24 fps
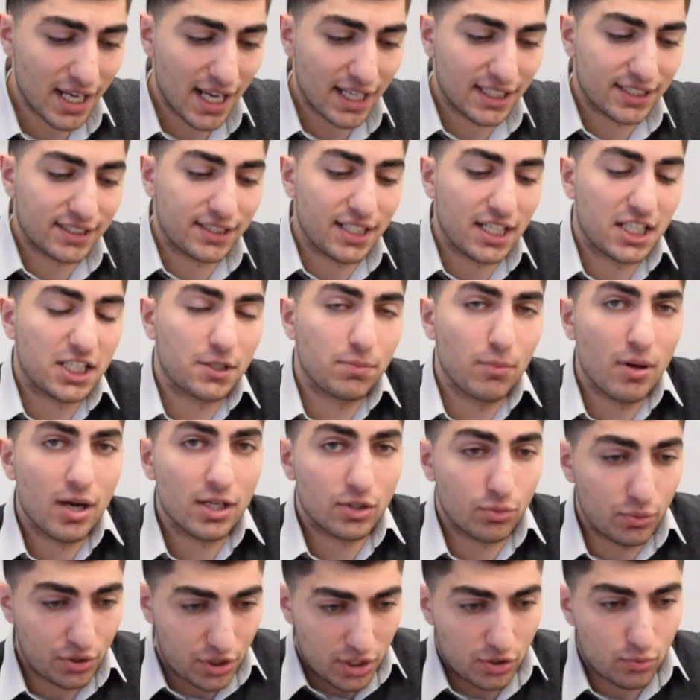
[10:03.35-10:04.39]
next 6
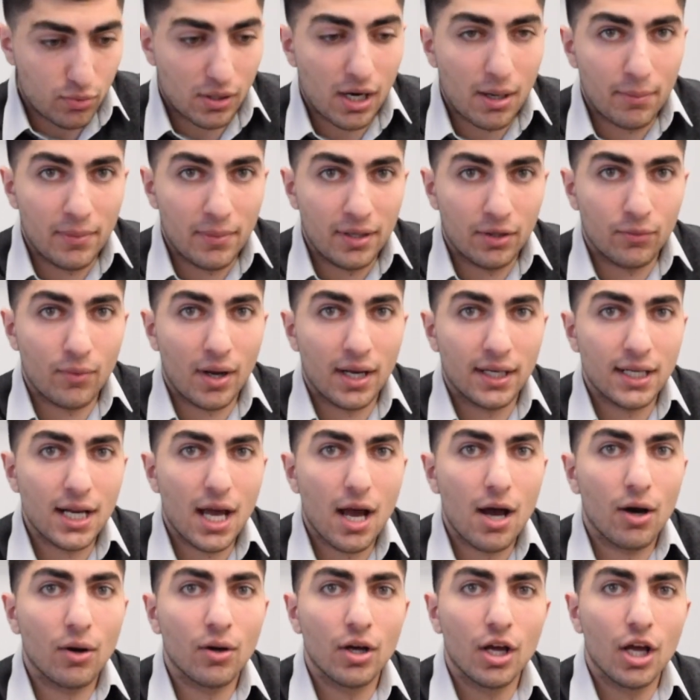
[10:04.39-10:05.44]
months, which is what I'm in right
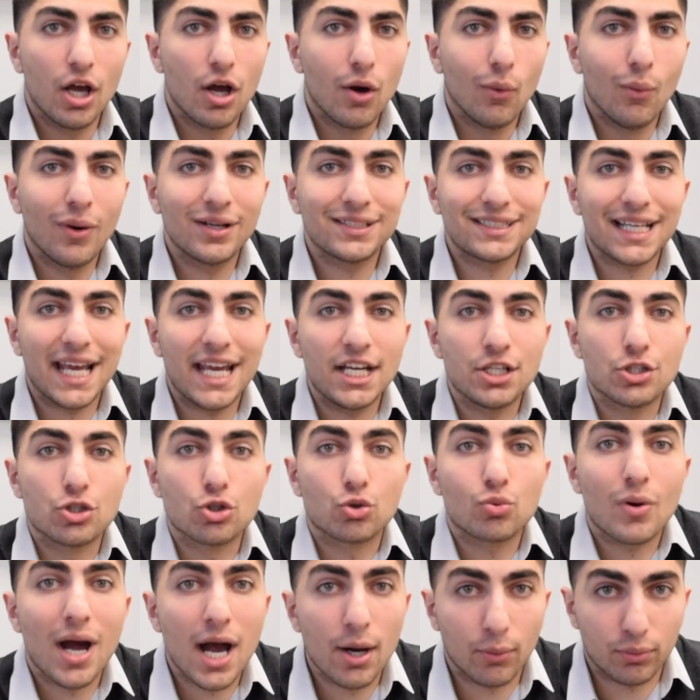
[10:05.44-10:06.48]
now, was a
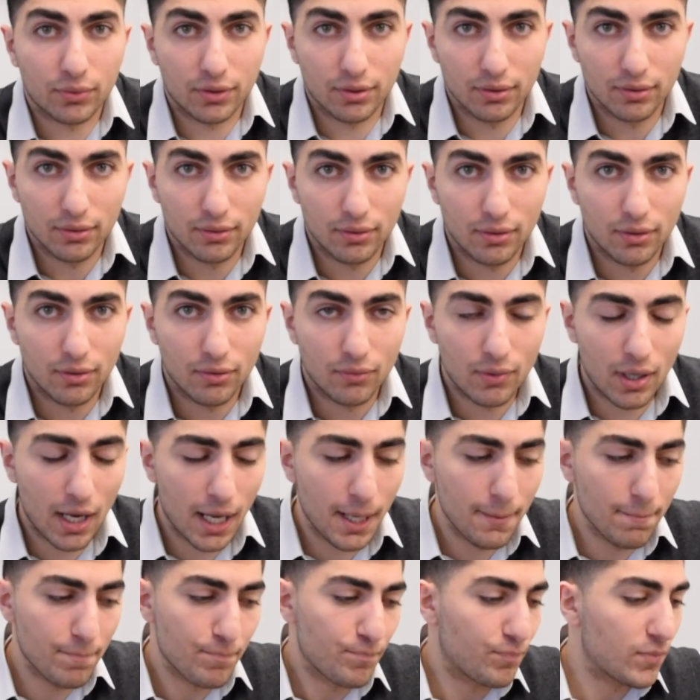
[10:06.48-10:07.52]
drought,
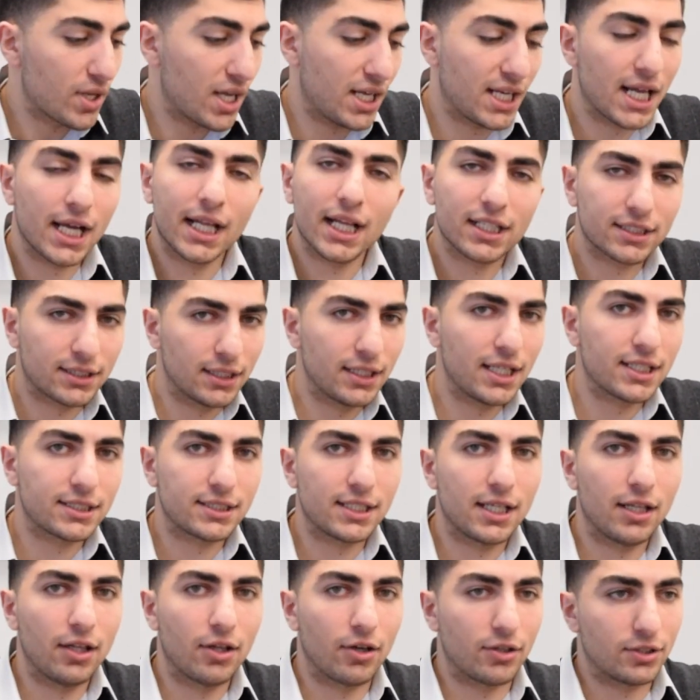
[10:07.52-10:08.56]
right? And that's a
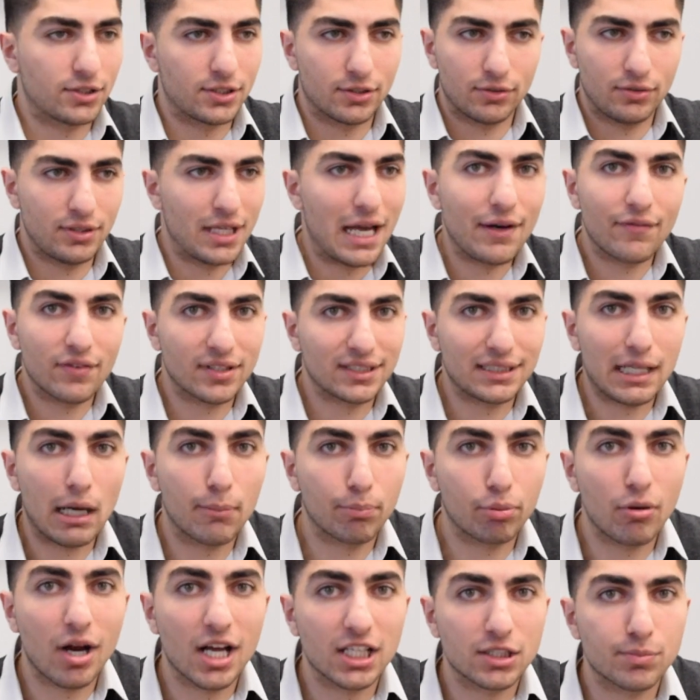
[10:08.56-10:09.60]
lesson I learned. So never
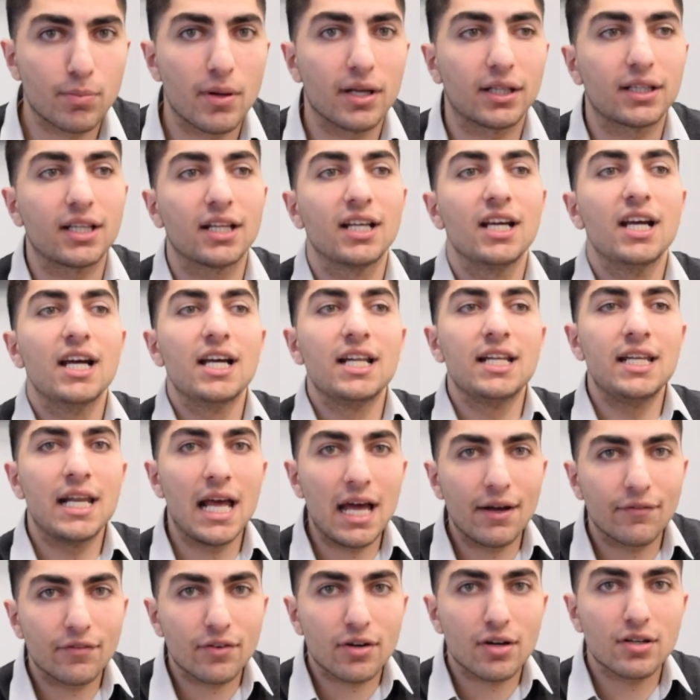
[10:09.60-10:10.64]
stop prospecting,
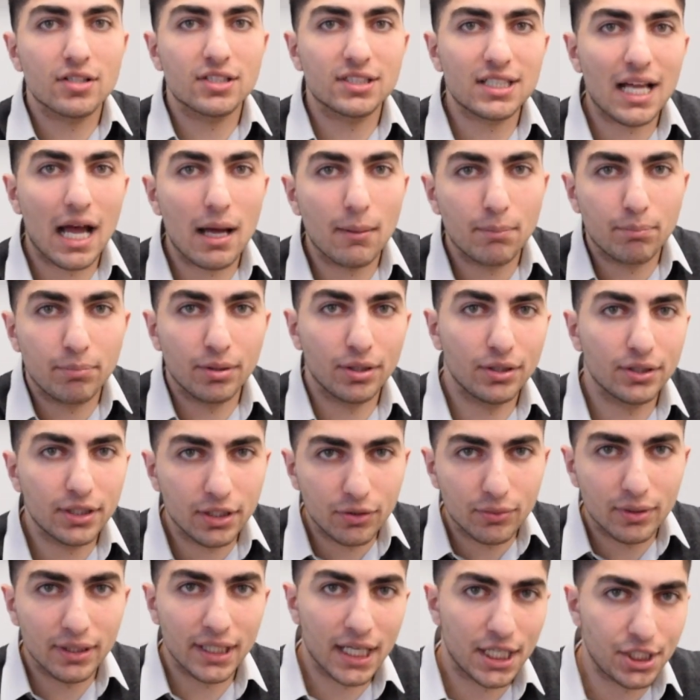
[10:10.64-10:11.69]
never stop
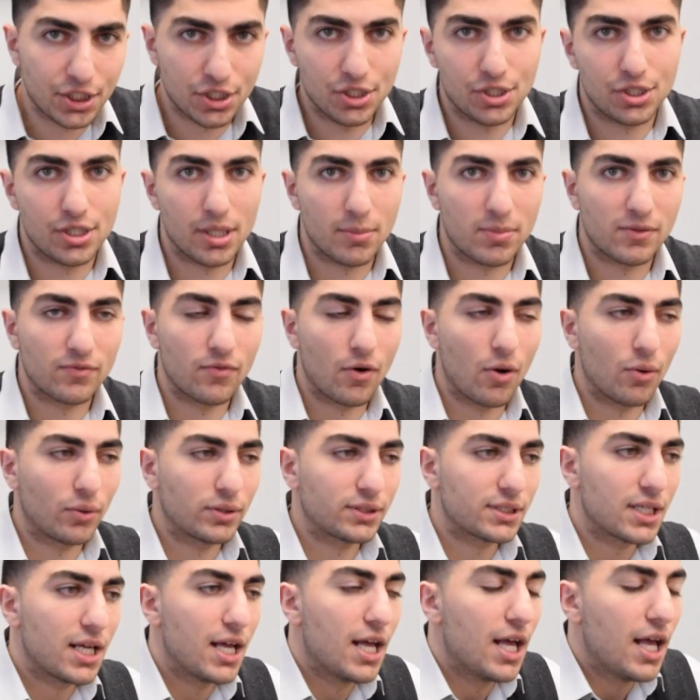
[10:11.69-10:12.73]
building relationships, folks.
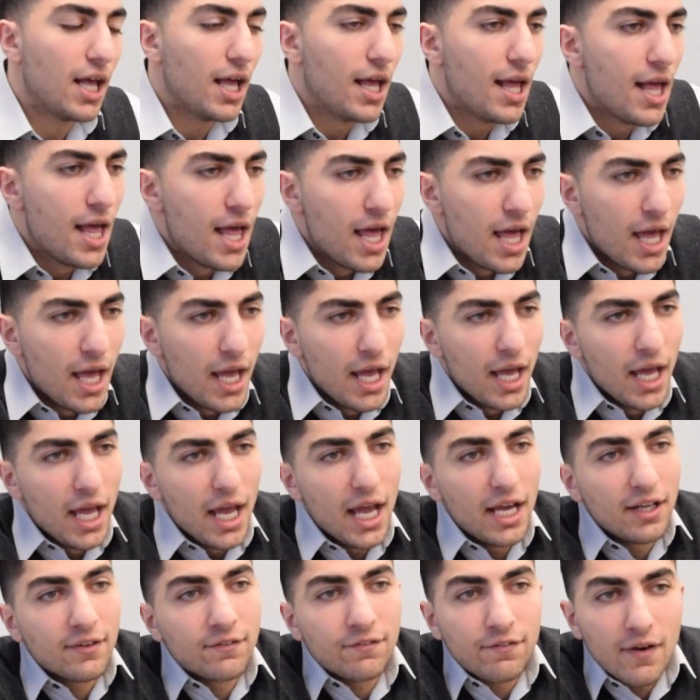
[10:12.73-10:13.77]

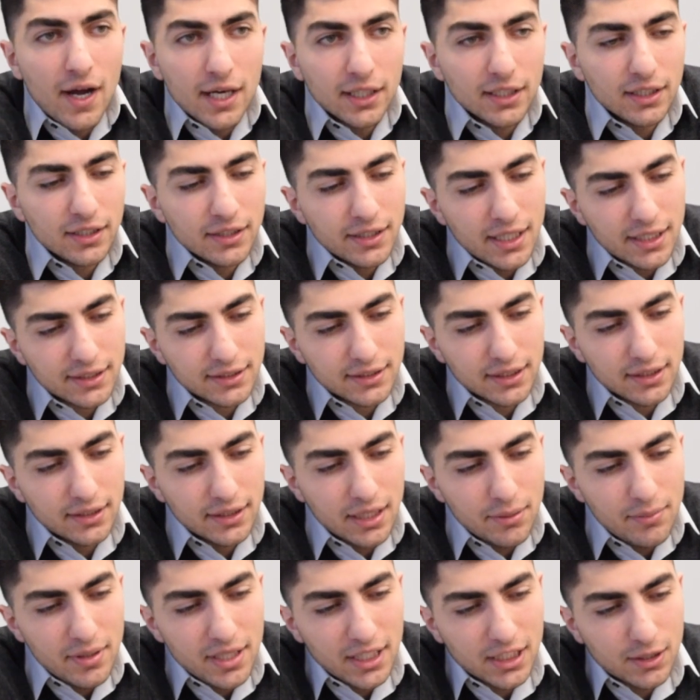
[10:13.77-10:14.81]
And finally,
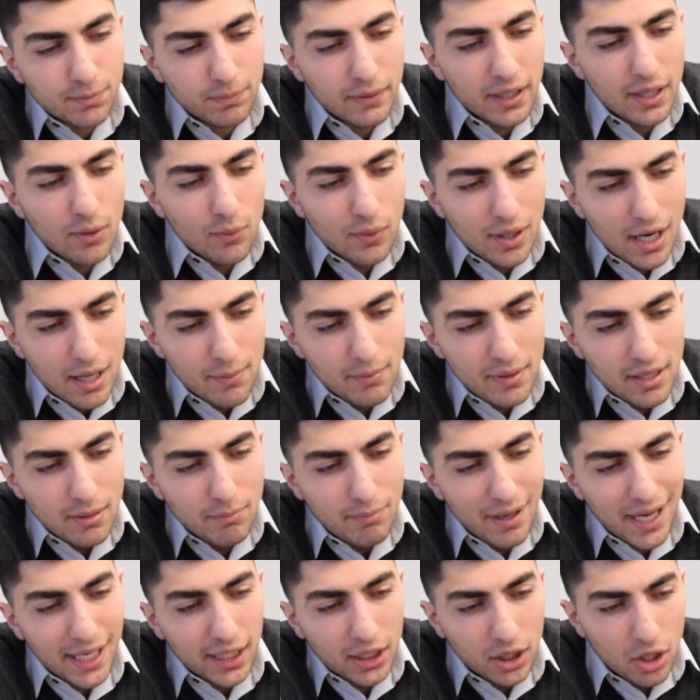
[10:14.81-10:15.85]
let me explain what I mean
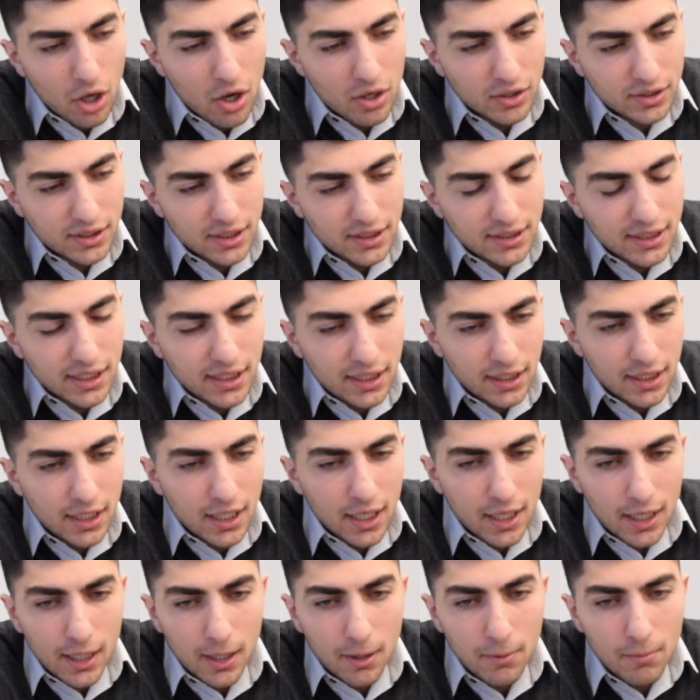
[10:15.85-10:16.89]
by losses. And
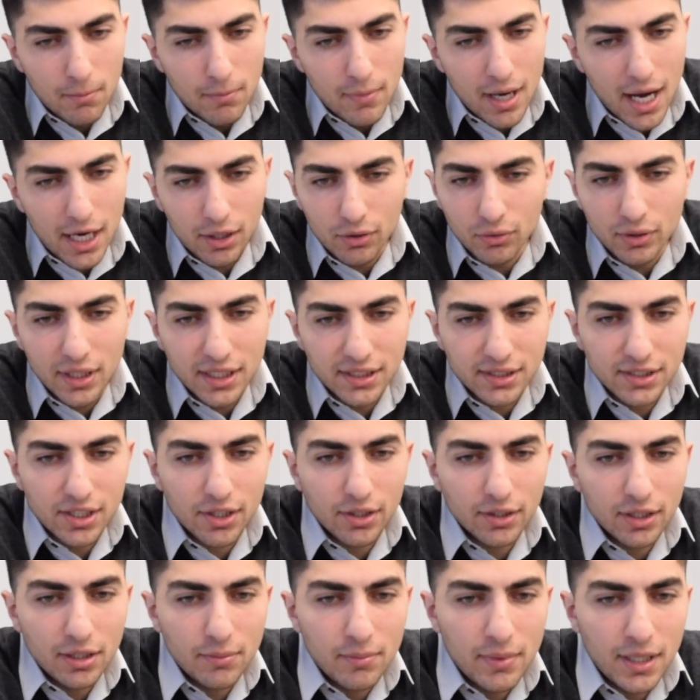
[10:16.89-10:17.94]
I don't
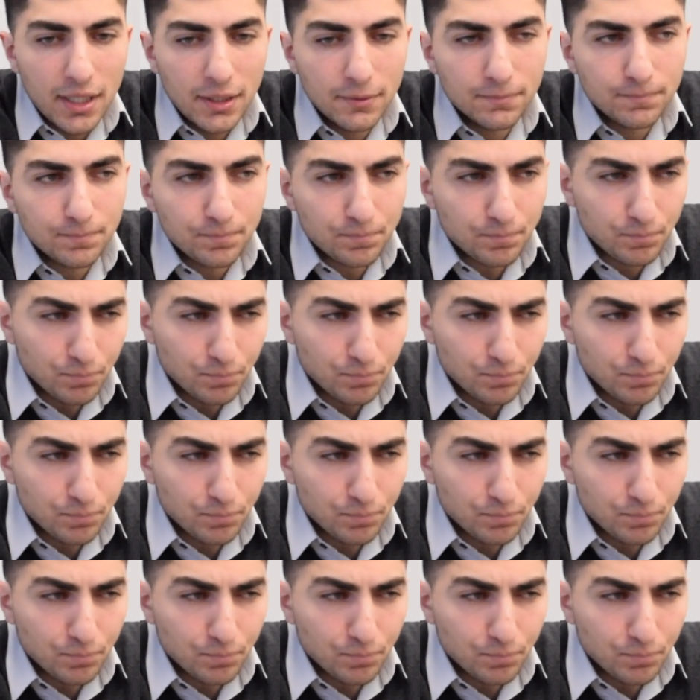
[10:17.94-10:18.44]
necessarily mean